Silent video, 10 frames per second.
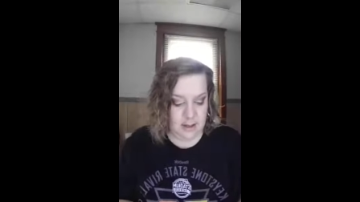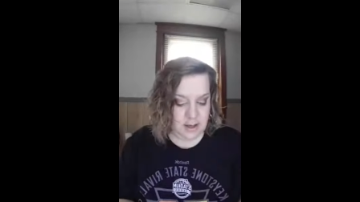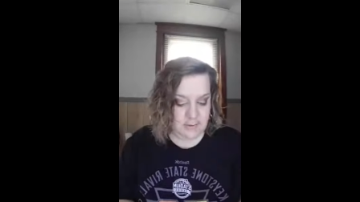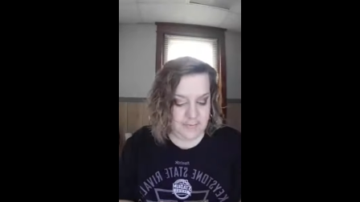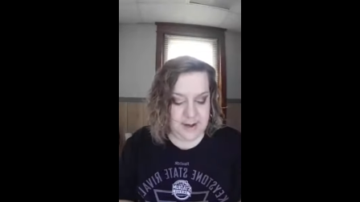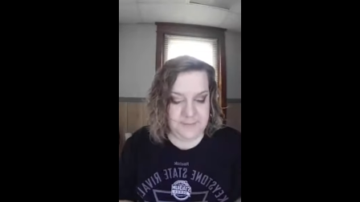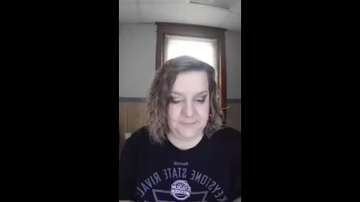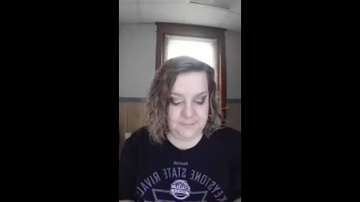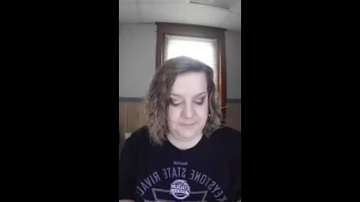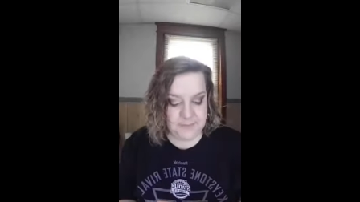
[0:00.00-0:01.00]
Alright,
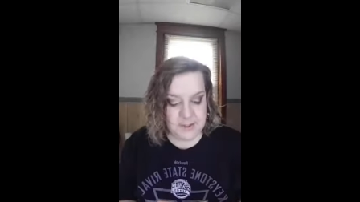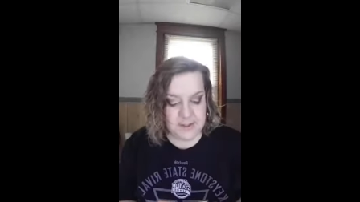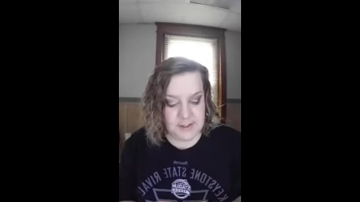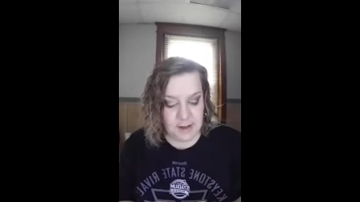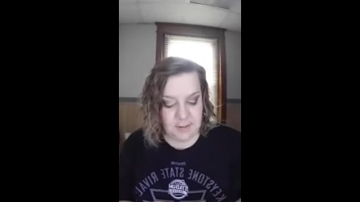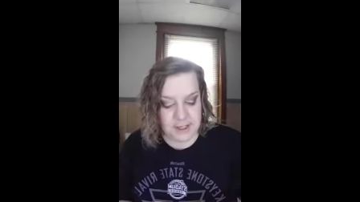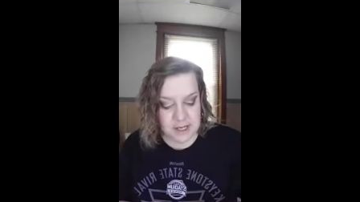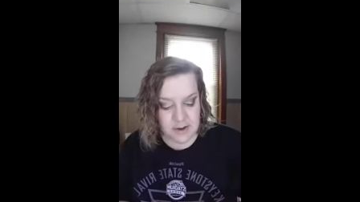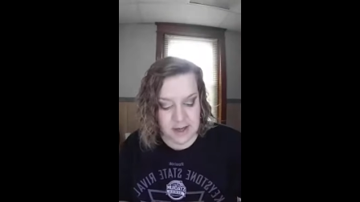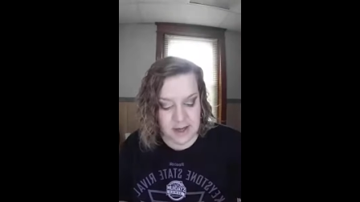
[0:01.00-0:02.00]
so I'm going to
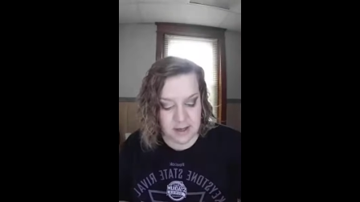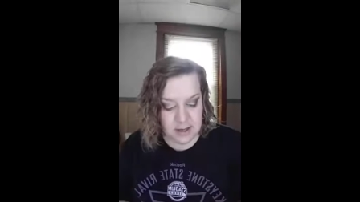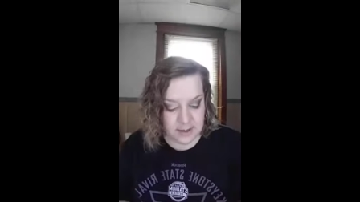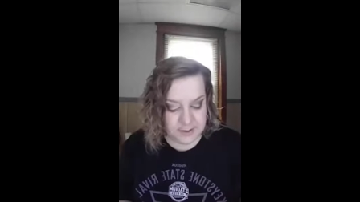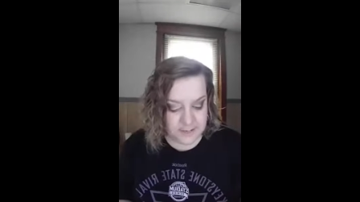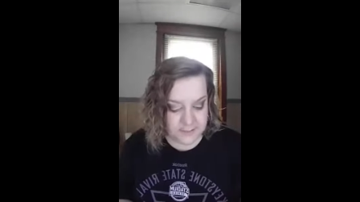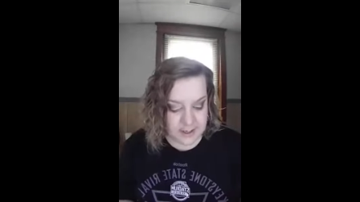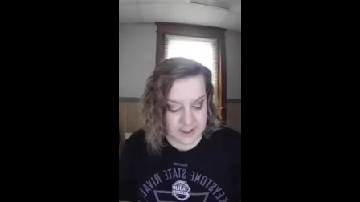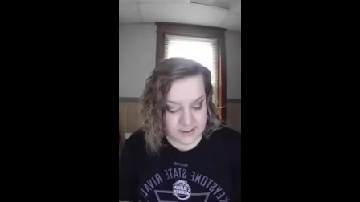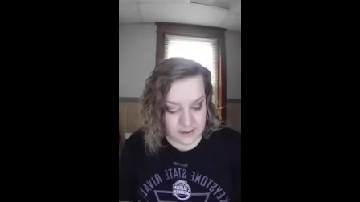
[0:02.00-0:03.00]
go in. I also
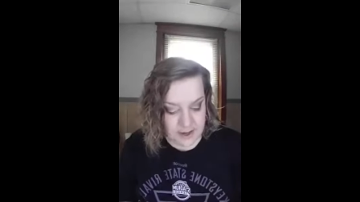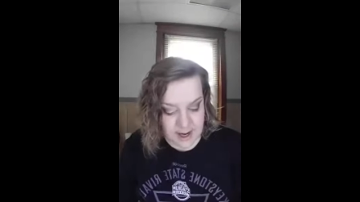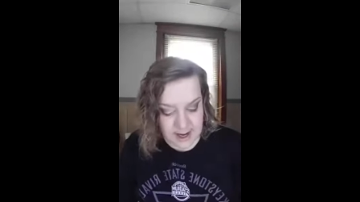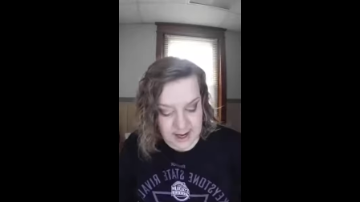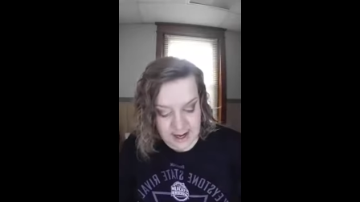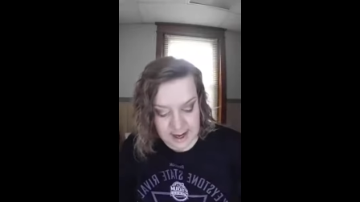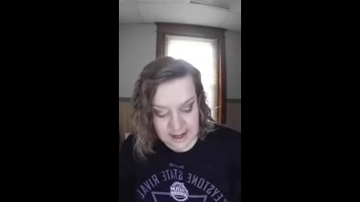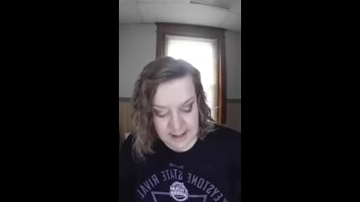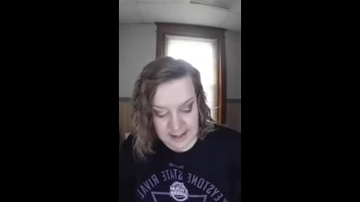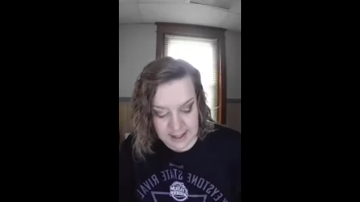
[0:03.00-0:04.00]
forgot to
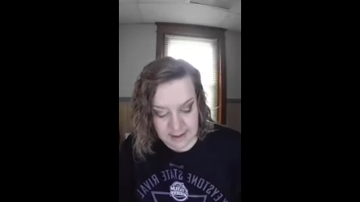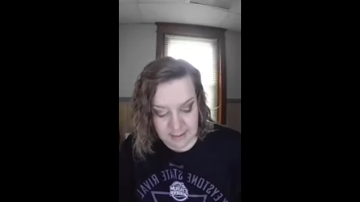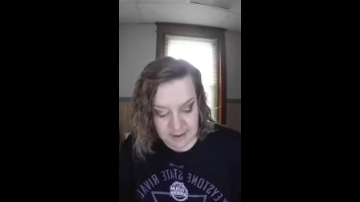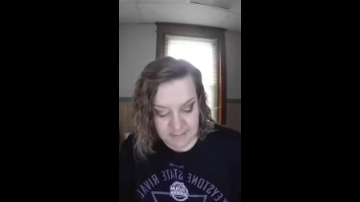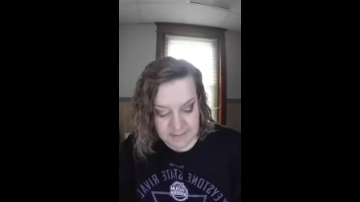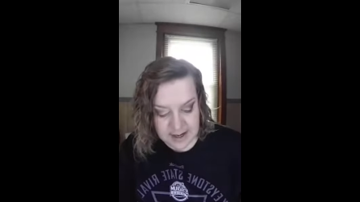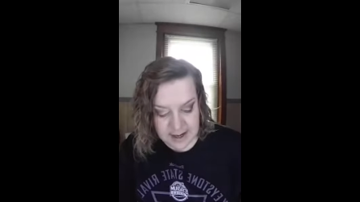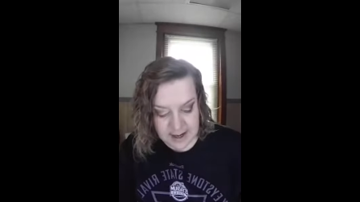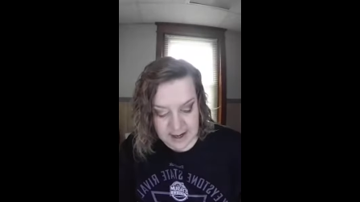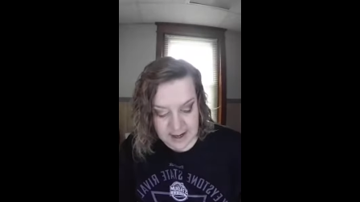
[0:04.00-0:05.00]
highlight above my
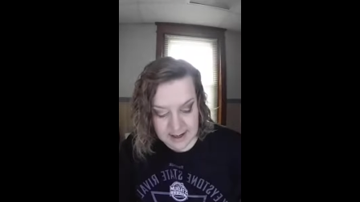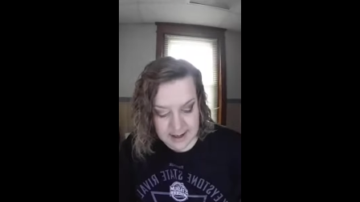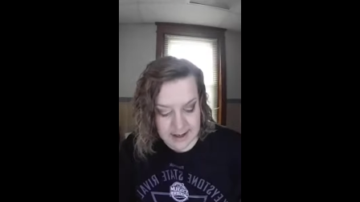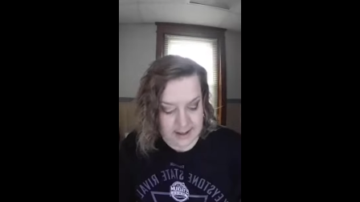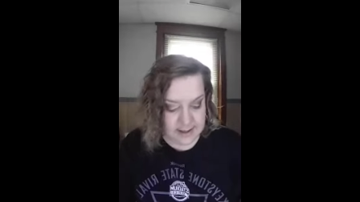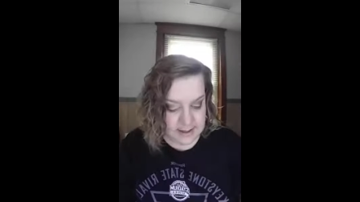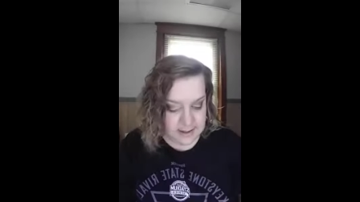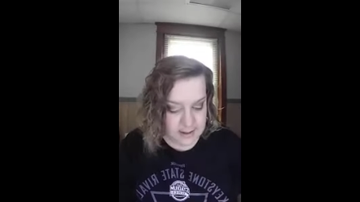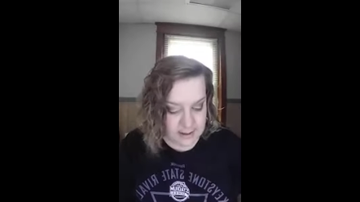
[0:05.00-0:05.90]
eye.